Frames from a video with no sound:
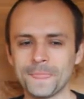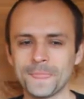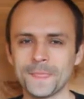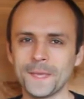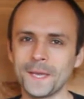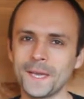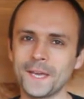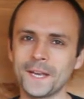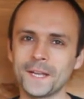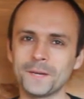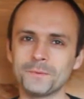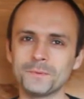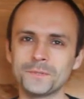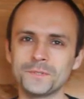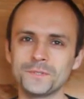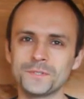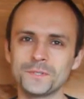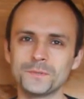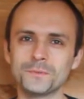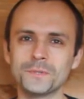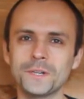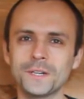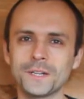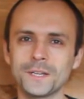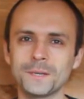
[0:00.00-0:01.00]
and I want
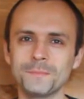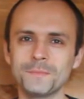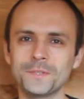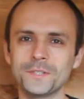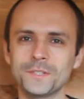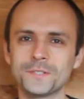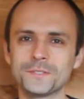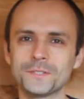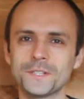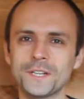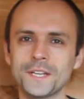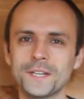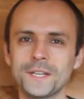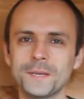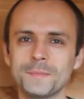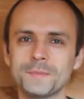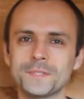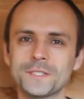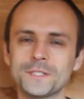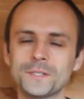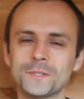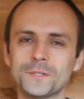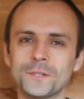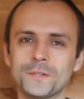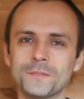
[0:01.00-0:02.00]
to welcome you to another
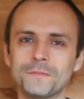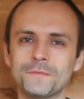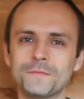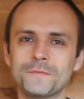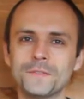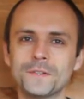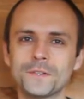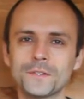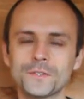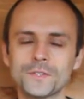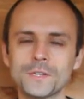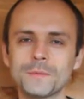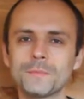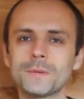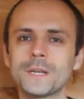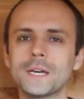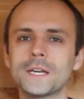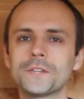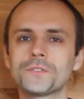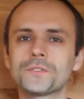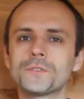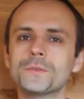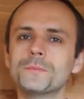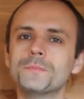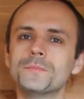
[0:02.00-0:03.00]
episode of Photoshop
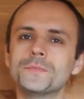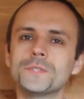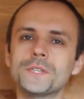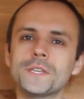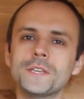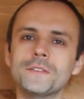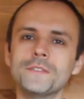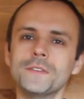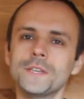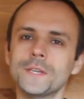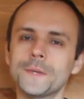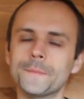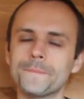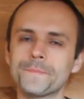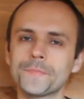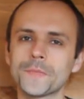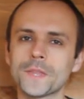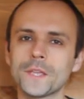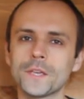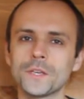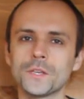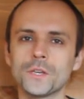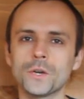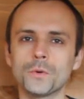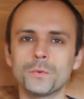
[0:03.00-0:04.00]
Lightroom TV,
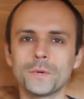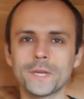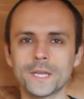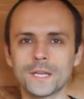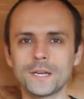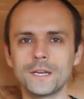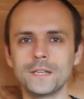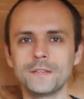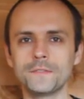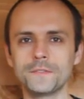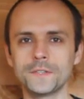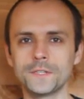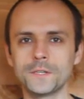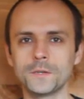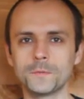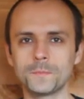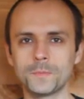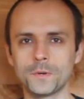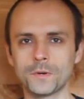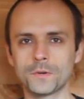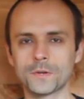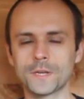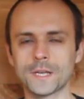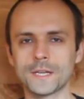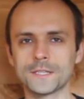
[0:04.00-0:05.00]
your weekly video
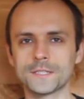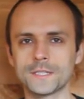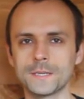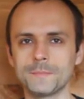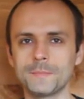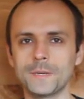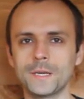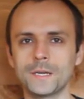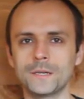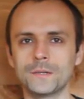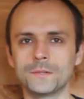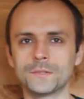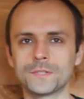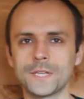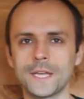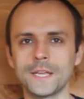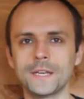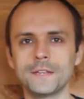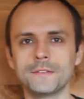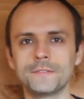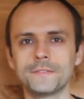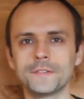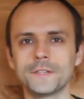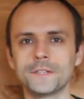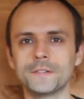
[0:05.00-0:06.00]
podcast about
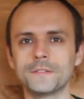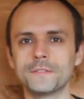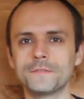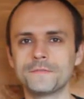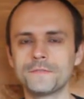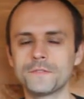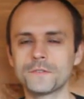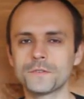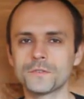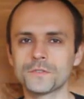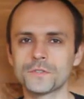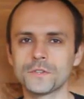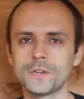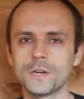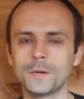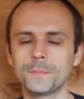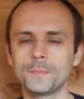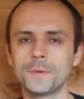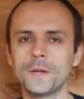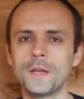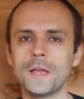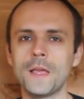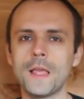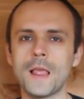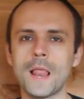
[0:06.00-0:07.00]
anything Photoshop,
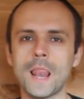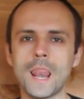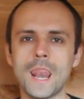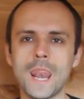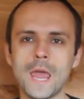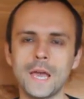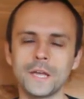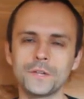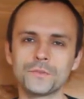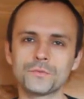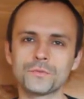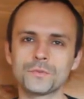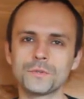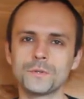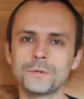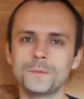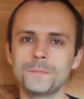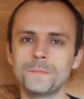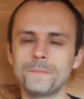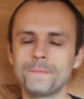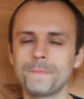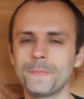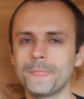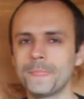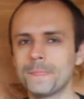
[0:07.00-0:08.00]

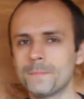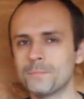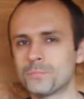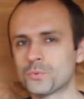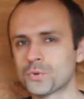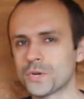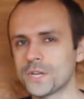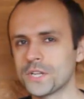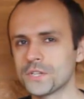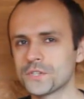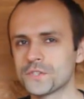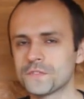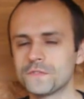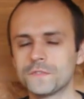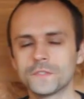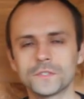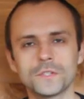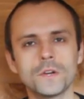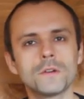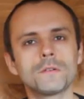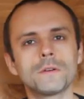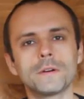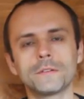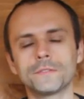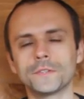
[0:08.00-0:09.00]
Lightroom, Bridge,
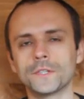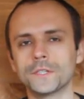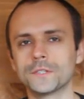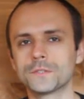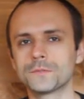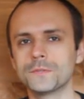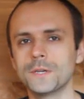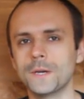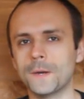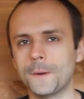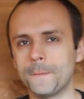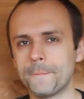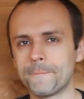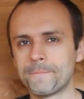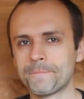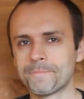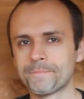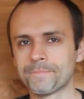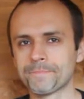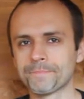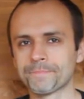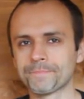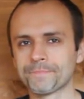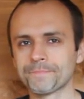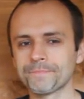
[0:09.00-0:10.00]
photography as well.
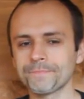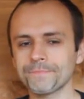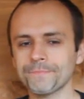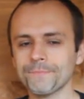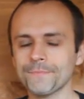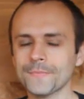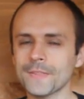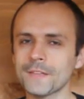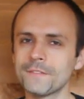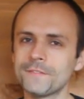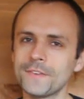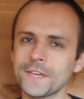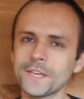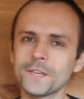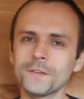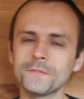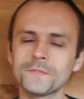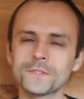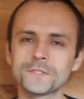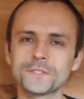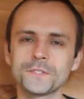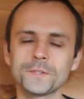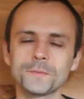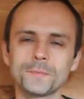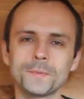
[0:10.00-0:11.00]
Thank you
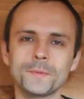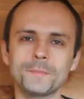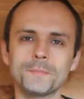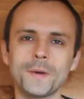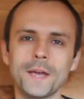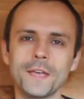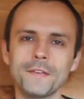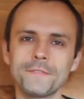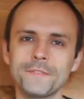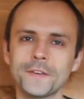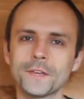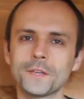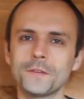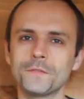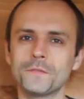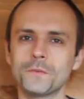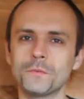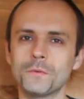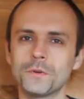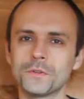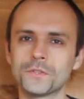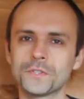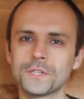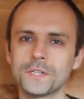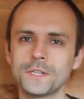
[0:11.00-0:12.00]
for stopping by, thank you
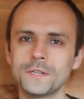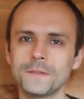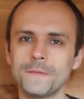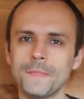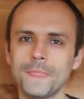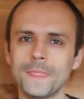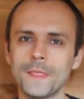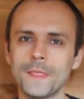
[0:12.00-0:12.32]
for watching.